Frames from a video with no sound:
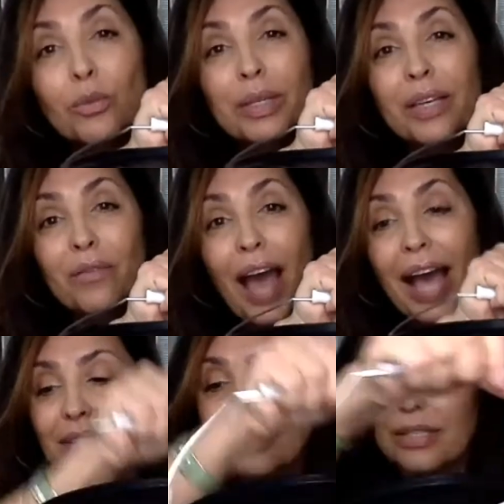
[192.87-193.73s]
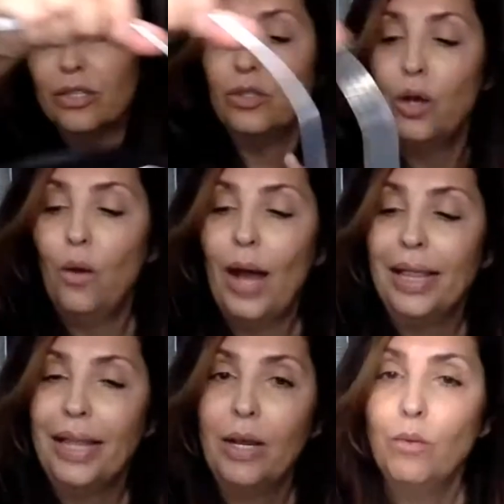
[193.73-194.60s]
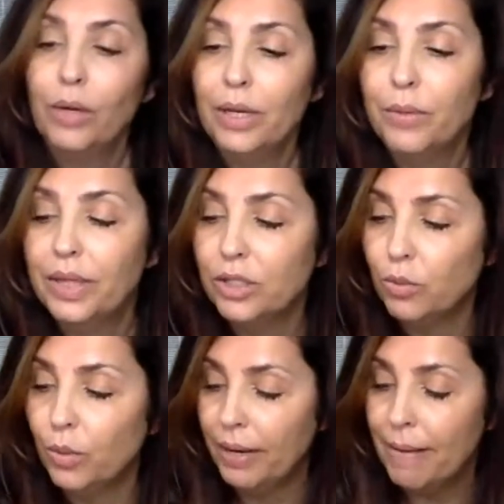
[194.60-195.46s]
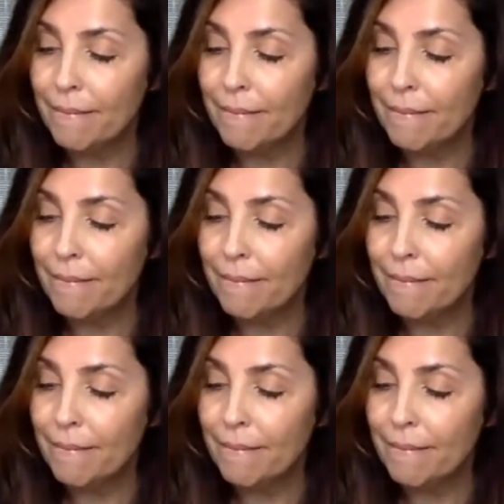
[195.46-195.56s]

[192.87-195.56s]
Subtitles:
really fast. So I like working with this one.